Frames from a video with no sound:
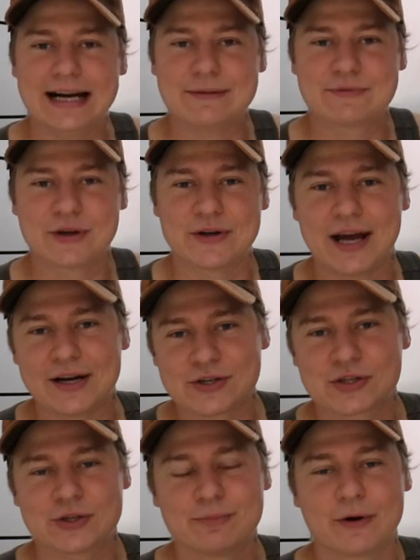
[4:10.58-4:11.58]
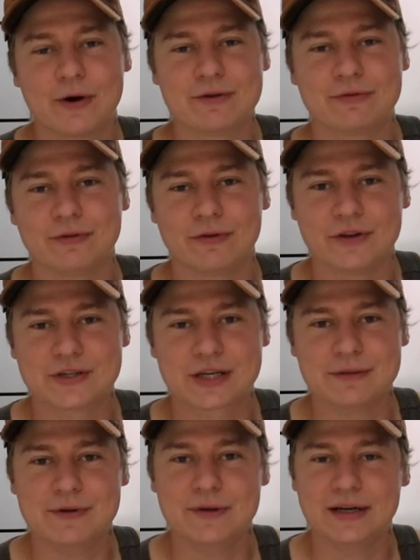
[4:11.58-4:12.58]
So yeah, just super grateful for this
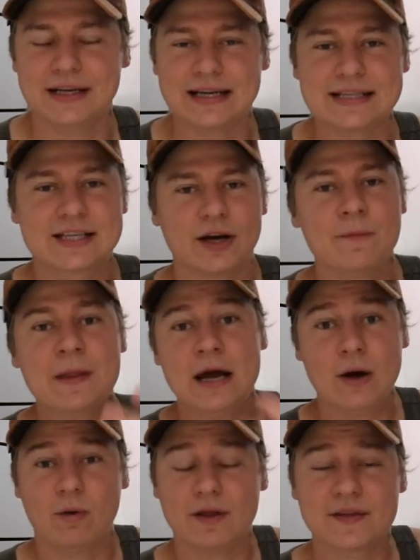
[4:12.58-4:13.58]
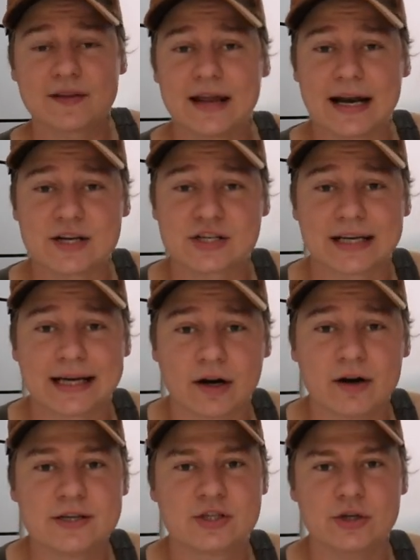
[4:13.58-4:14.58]
community. And so one thing that I just
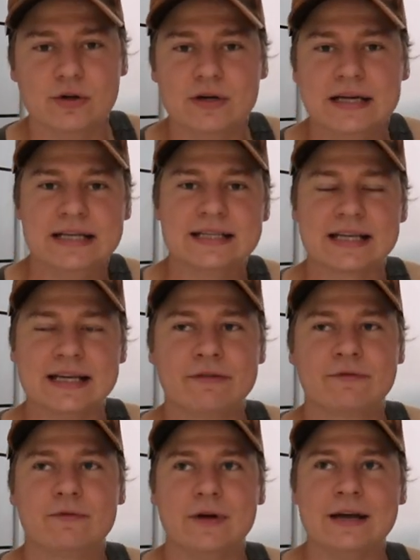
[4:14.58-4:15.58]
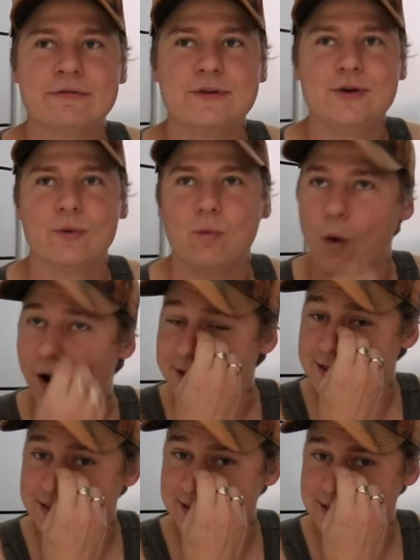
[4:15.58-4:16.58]
encourage you is if you
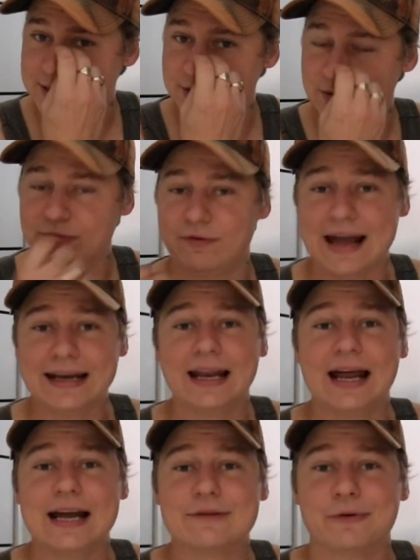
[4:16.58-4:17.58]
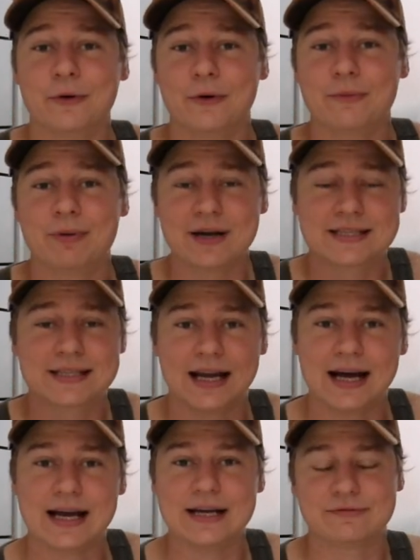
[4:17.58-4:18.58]
want to do van life or bus
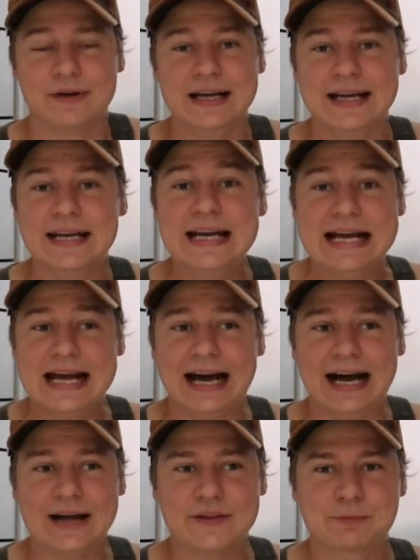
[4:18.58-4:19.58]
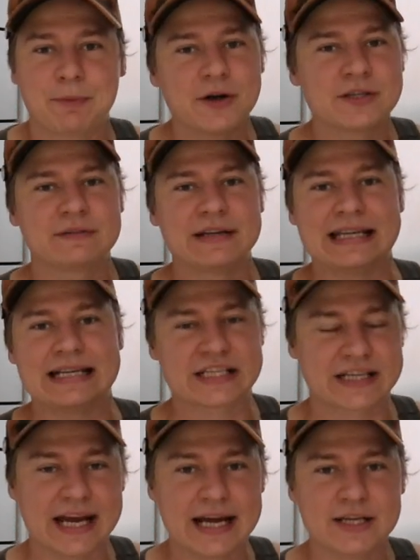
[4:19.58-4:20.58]
life, and there's parts of it that
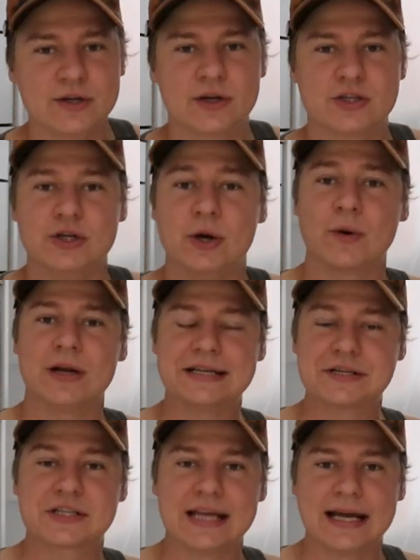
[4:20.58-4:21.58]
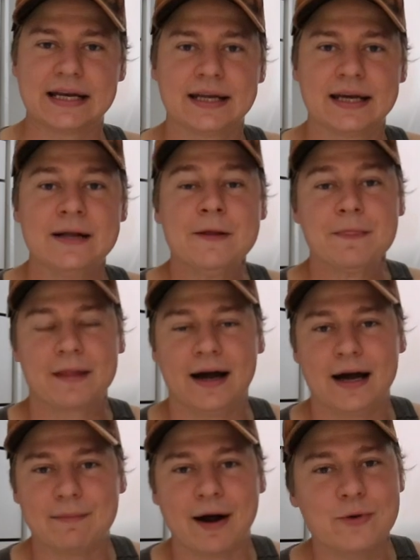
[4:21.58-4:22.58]
scare you because you don't understand it,
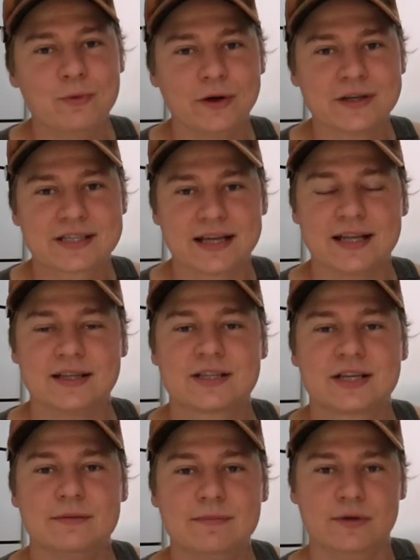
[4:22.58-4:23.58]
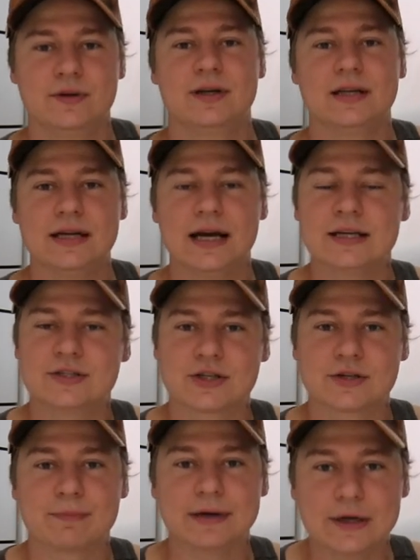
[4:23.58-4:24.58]
I will say this community has
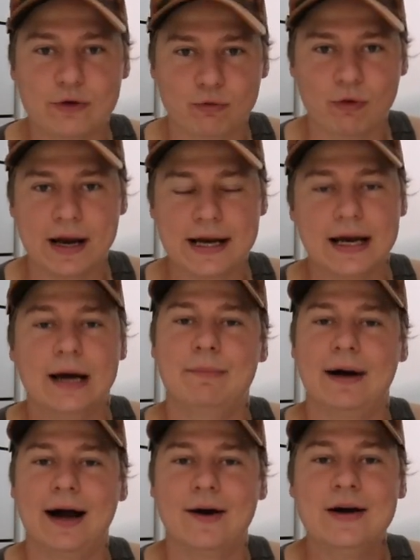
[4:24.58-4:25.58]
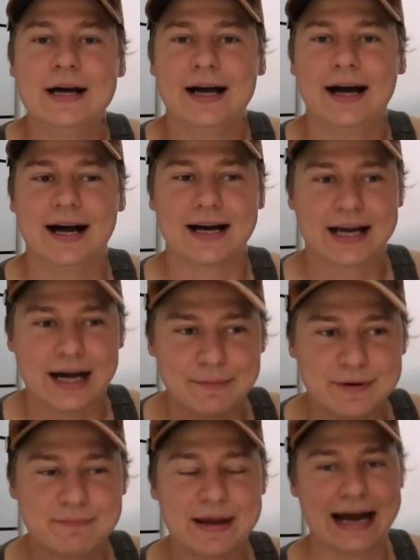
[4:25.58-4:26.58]
just been great about
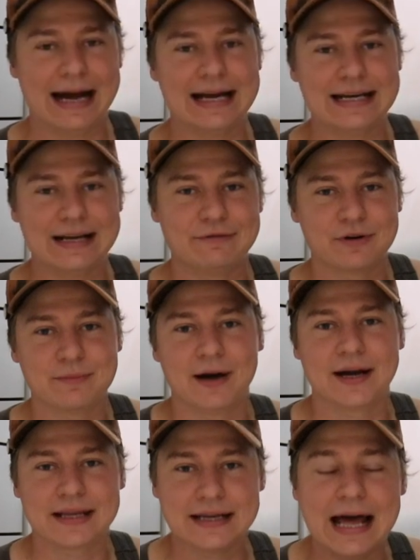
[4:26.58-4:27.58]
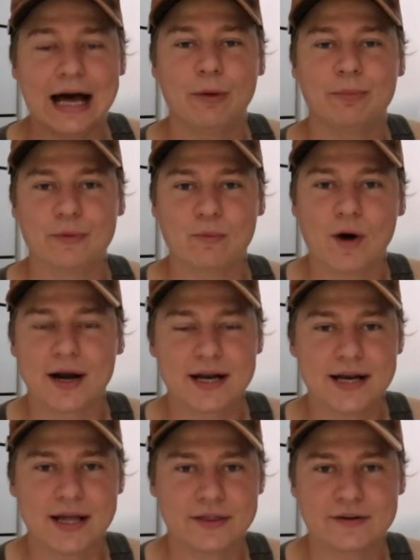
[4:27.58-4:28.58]
coming behind everybody and helping one
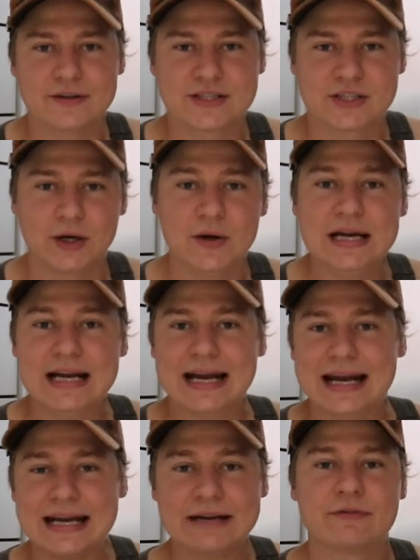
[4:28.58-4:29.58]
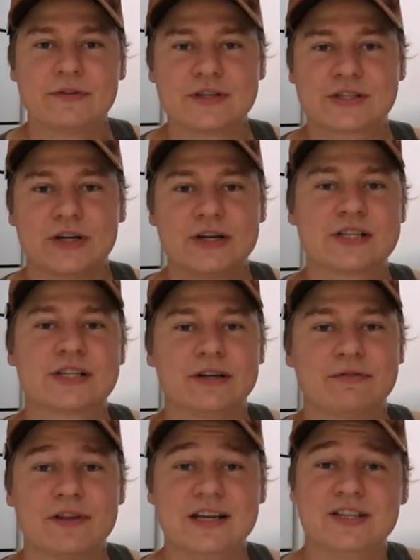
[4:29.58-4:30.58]
another. And so if there's certain
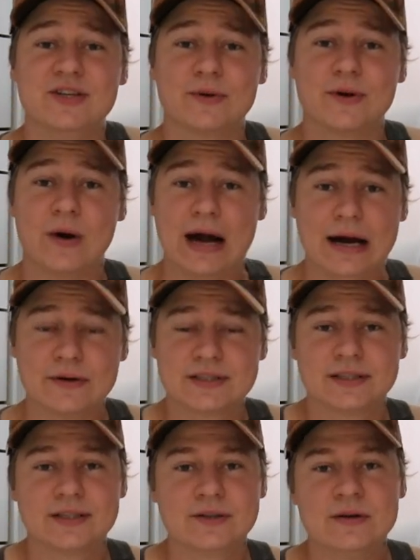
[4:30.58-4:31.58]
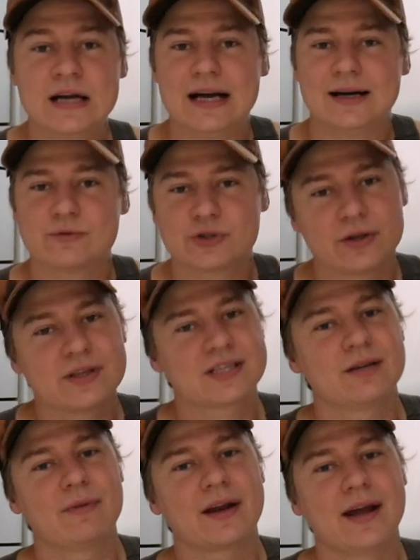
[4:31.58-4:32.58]
stuff that you don't know how to do, I'm sure there's
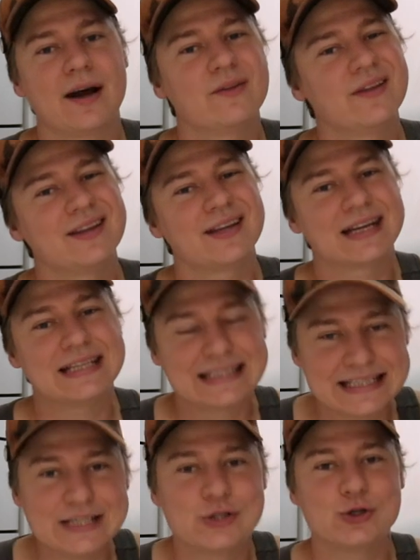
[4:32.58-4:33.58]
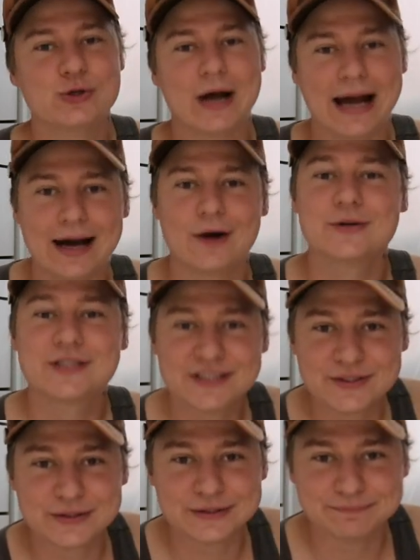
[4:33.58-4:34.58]
somebody out there that can teach you how to
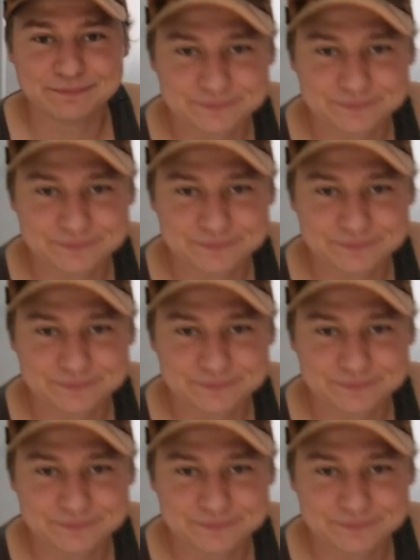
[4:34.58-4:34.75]
do it.